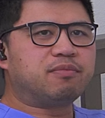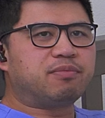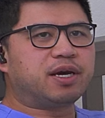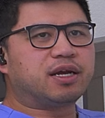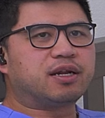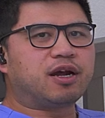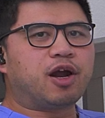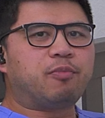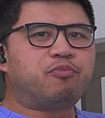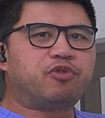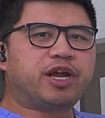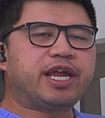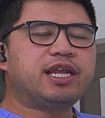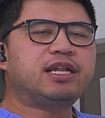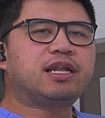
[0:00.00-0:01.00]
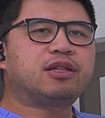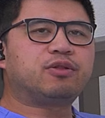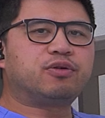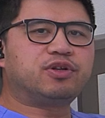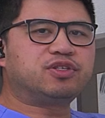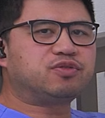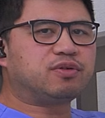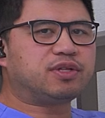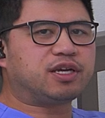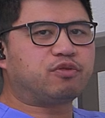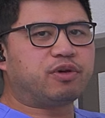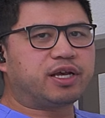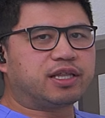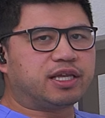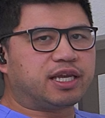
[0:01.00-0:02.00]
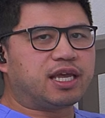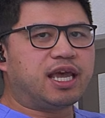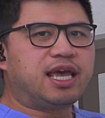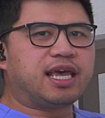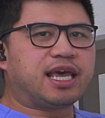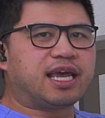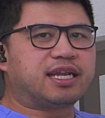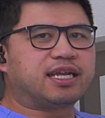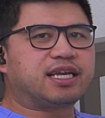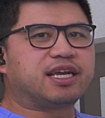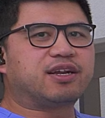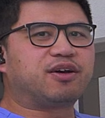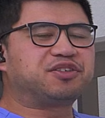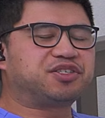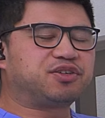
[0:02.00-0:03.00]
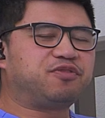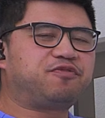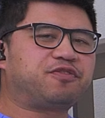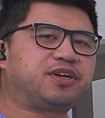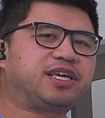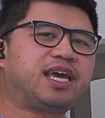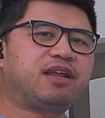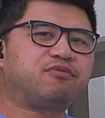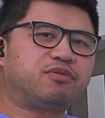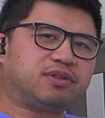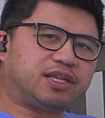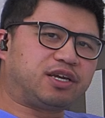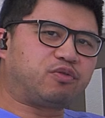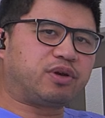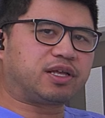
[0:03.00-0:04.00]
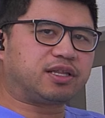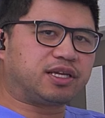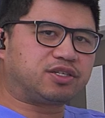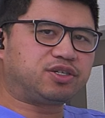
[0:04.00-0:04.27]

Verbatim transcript: But our brain learns really quickly and it can also forget really quickly